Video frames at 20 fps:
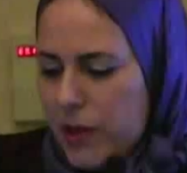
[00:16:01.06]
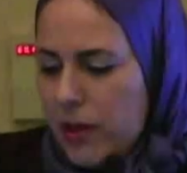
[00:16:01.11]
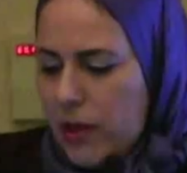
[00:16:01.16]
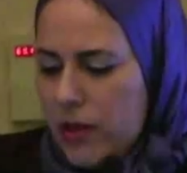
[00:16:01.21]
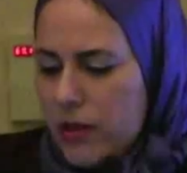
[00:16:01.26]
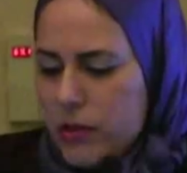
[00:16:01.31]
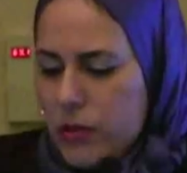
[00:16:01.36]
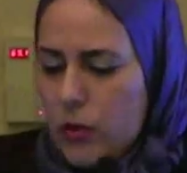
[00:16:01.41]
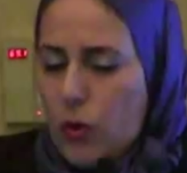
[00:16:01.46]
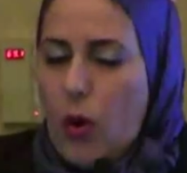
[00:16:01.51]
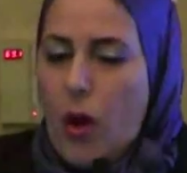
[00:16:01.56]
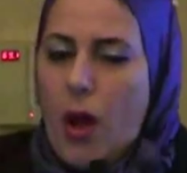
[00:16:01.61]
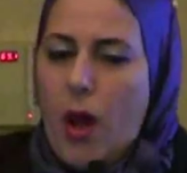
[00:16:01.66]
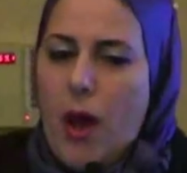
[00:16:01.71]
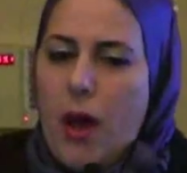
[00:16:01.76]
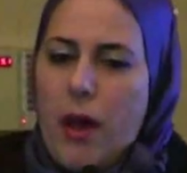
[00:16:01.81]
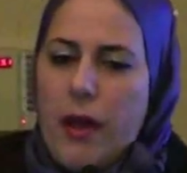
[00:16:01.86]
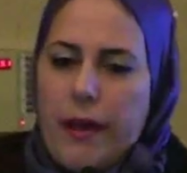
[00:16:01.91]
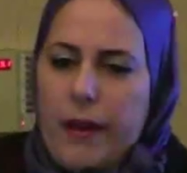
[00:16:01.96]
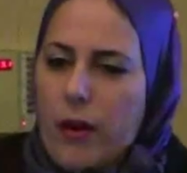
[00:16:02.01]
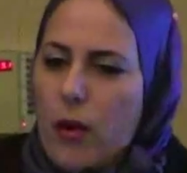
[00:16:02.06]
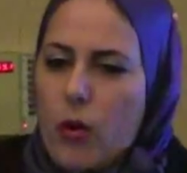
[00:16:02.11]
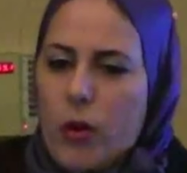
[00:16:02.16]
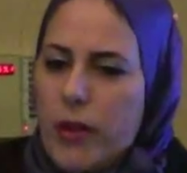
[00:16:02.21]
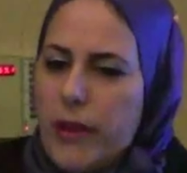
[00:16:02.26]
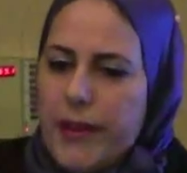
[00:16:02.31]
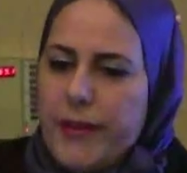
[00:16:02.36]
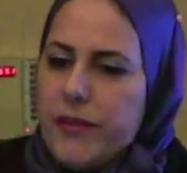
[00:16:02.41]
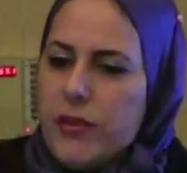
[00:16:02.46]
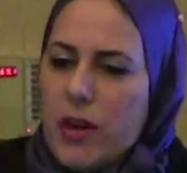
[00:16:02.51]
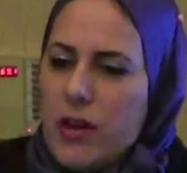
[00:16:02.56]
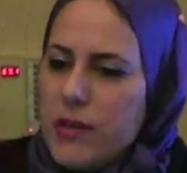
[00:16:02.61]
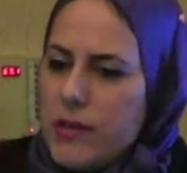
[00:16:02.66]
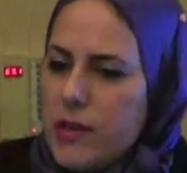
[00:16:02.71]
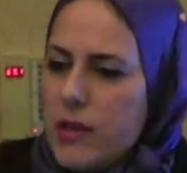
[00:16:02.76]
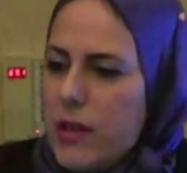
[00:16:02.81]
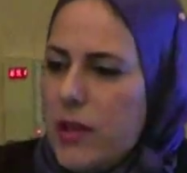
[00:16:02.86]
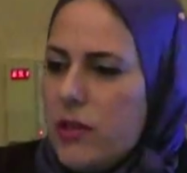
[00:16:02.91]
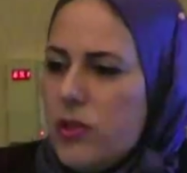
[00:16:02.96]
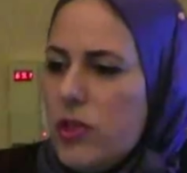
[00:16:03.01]
also, all the drugs
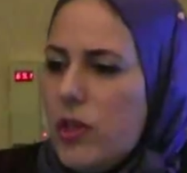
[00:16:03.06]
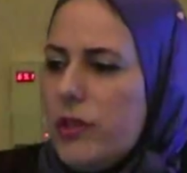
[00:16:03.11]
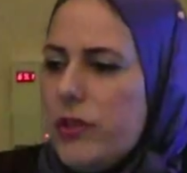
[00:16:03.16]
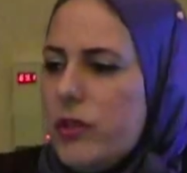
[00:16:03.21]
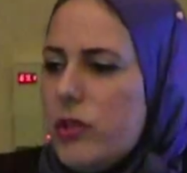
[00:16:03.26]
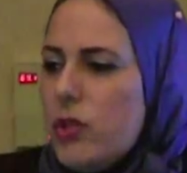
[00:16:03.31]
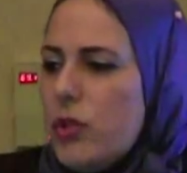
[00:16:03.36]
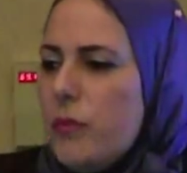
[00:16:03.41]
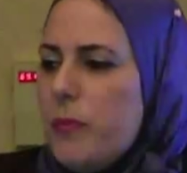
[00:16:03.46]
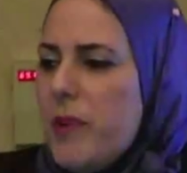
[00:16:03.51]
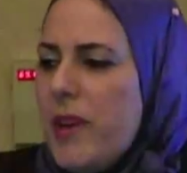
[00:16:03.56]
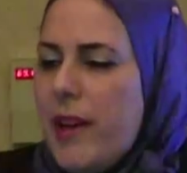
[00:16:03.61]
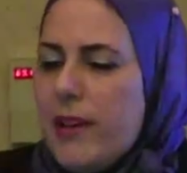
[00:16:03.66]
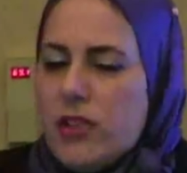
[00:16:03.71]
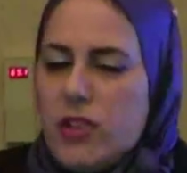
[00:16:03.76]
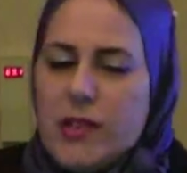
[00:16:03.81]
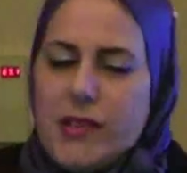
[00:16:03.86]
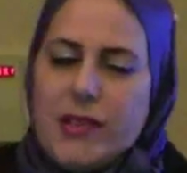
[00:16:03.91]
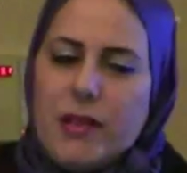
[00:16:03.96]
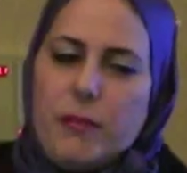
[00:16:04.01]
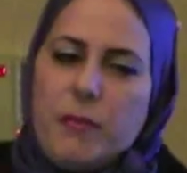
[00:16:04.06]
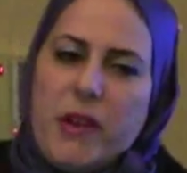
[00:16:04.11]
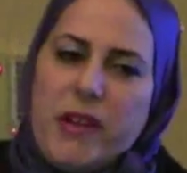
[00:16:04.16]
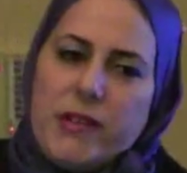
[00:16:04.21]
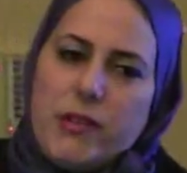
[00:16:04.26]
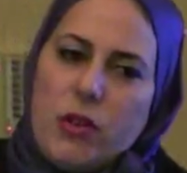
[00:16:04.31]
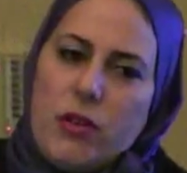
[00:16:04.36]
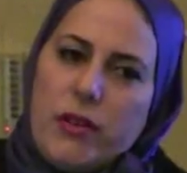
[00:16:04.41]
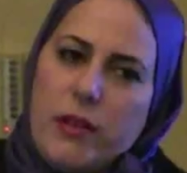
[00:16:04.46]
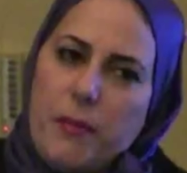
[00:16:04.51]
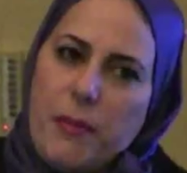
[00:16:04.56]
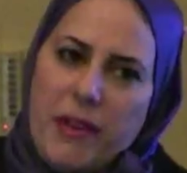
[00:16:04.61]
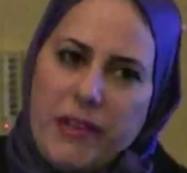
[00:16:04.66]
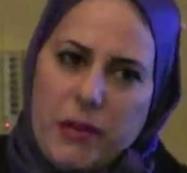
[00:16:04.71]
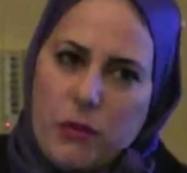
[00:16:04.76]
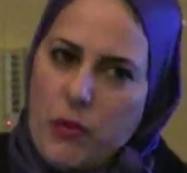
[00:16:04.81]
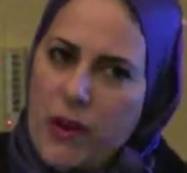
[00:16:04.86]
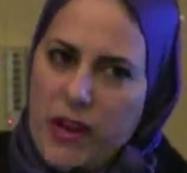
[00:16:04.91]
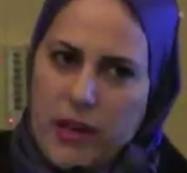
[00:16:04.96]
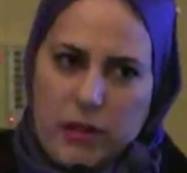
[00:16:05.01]
in the children should be adjusted based on the body
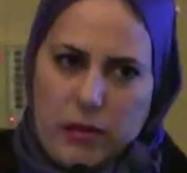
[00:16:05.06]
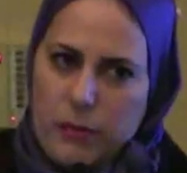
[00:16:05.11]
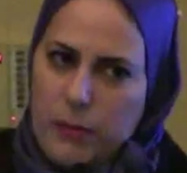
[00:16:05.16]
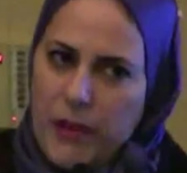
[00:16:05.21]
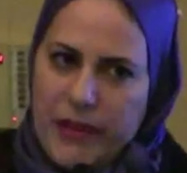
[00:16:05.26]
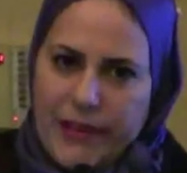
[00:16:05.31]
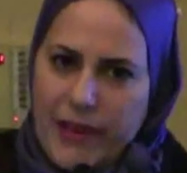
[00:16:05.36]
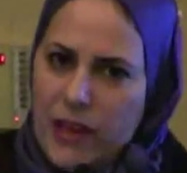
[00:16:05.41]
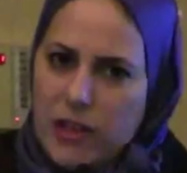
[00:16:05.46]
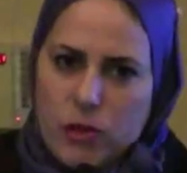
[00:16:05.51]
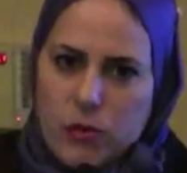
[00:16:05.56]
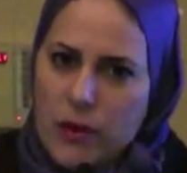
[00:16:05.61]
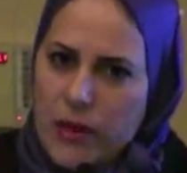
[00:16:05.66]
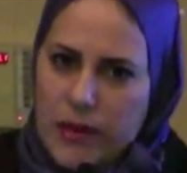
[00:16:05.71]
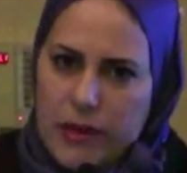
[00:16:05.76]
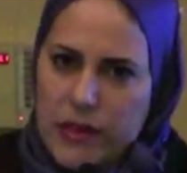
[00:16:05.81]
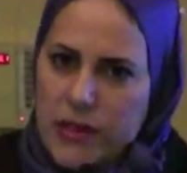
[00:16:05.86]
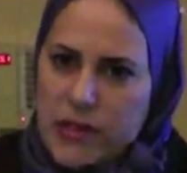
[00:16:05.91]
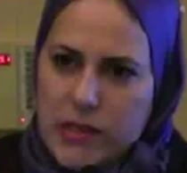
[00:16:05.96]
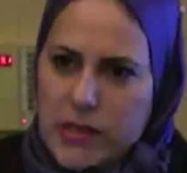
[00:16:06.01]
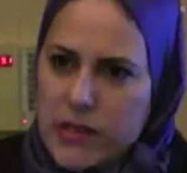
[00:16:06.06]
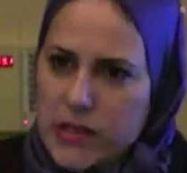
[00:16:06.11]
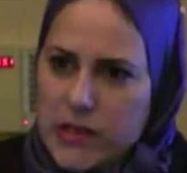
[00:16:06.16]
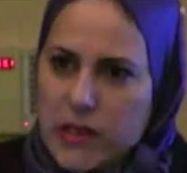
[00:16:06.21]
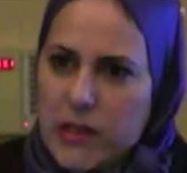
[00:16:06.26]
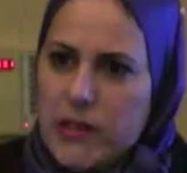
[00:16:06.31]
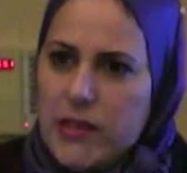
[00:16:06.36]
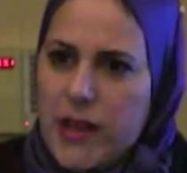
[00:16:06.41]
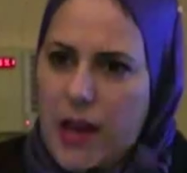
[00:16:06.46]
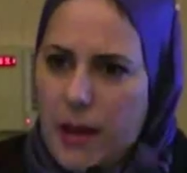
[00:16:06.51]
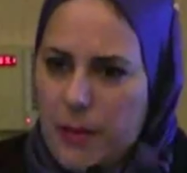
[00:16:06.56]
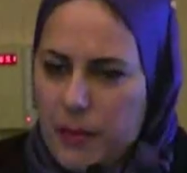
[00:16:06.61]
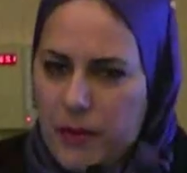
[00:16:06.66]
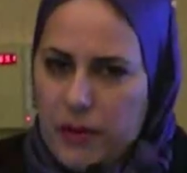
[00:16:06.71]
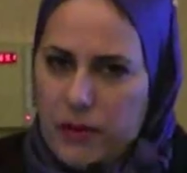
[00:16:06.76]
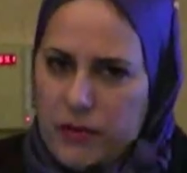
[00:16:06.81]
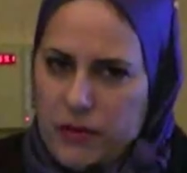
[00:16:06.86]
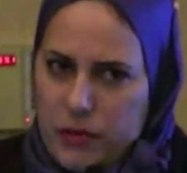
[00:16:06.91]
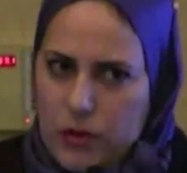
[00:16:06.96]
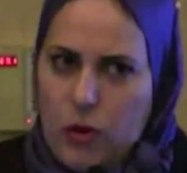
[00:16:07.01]
weight, but actually this is not
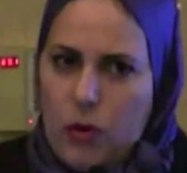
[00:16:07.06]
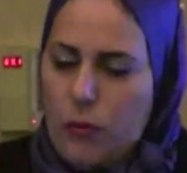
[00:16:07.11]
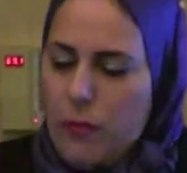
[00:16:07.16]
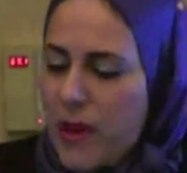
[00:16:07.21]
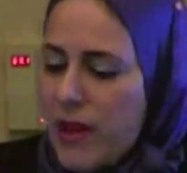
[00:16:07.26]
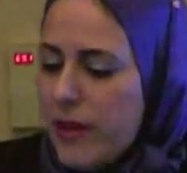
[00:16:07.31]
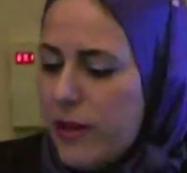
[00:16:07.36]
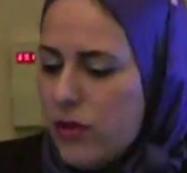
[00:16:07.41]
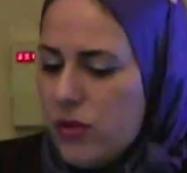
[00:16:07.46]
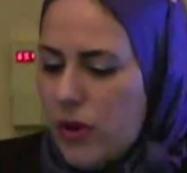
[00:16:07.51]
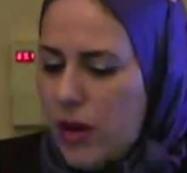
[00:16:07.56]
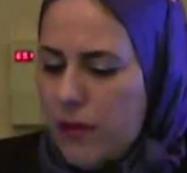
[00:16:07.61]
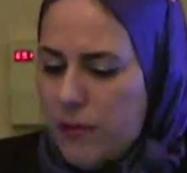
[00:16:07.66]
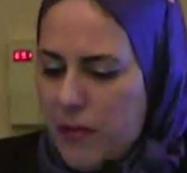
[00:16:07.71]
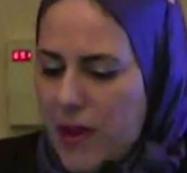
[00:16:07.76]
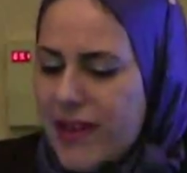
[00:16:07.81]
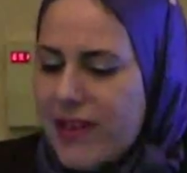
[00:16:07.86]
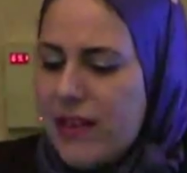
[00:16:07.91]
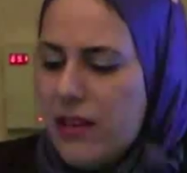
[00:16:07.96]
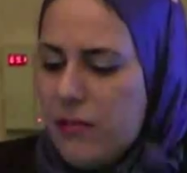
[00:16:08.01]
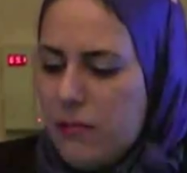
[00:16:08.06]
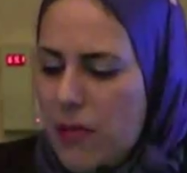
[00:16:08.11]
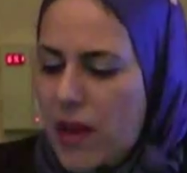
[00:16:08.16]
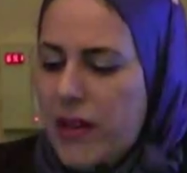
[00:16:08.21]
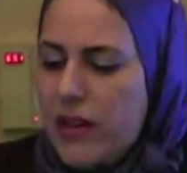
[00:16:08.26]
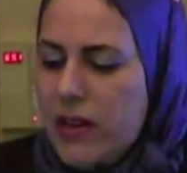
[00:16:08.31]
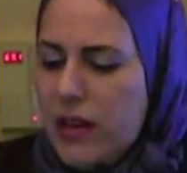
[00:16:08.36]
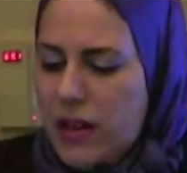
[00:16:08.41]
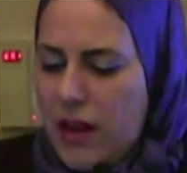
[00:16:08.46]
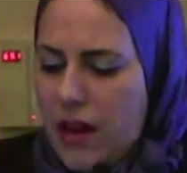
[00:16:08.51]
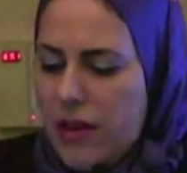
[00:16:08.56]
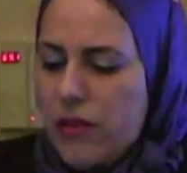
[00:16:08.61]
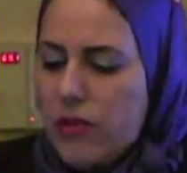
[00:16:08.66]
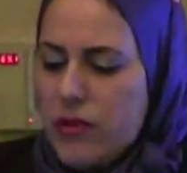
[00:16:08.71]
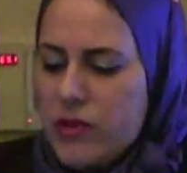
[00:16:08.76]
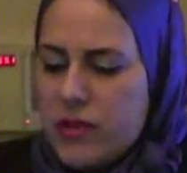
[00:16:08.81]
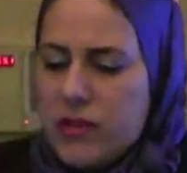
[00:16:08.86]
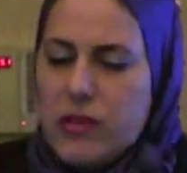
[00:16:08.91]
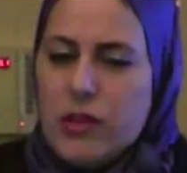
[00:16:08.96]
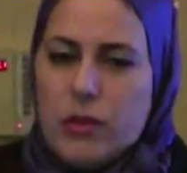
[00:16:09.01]
happened. So many
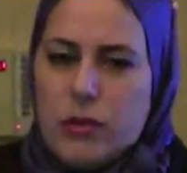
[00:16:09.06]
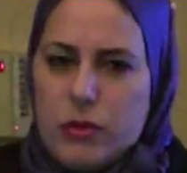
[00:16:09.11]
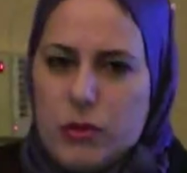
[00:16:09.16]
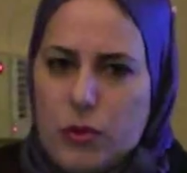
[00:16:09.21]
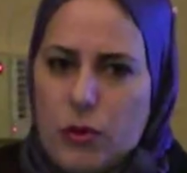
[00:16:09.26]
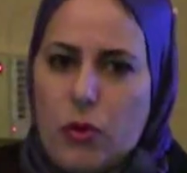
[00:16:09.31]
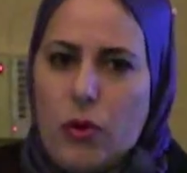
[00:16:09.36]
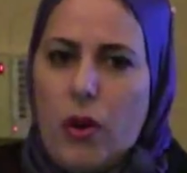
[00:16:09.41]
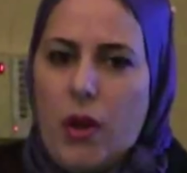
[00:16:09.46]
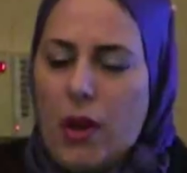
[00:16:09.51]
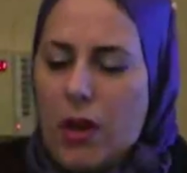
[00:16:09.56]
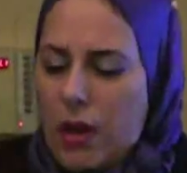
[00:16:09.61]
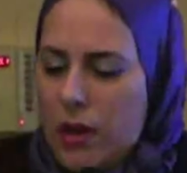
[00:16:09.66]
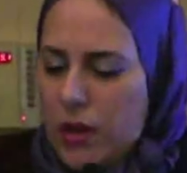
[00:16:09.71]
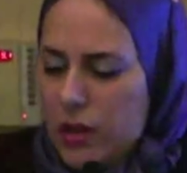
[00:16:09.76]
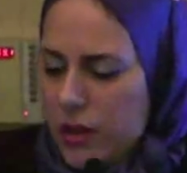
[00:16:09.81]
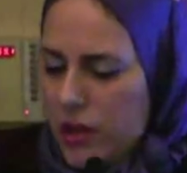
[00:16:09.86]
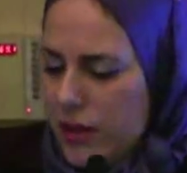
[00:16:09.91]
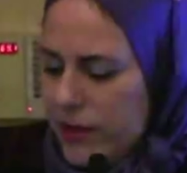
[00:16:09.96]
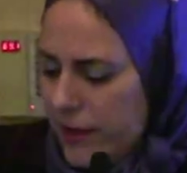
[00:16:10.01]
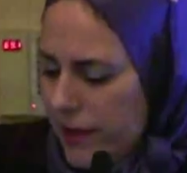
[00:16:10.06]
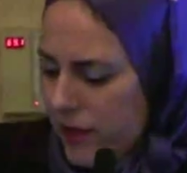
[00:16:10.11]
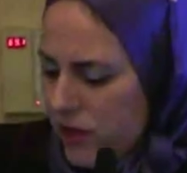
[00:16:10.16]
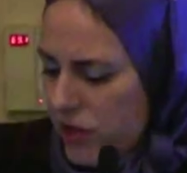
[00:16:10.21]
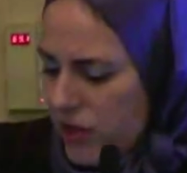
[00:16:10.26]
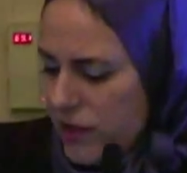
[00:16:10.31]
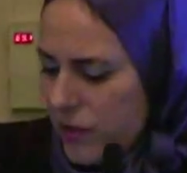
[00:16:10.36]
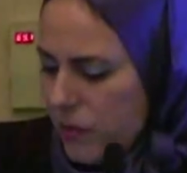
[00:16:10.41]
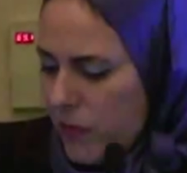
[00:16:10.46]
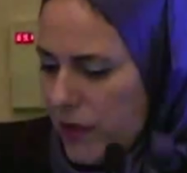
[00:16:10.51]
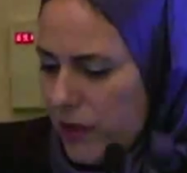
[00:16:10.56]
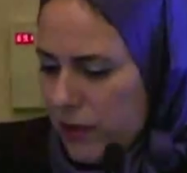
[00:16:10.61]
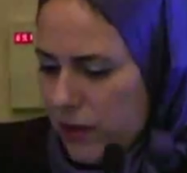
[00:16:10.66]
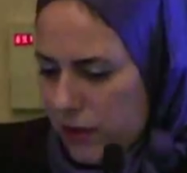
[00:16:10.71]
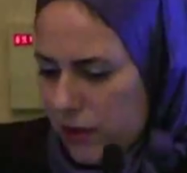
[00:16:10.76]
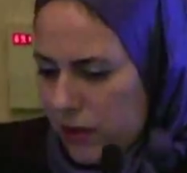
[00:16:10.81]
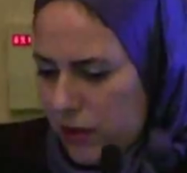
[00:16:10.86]
errors due to not adjustment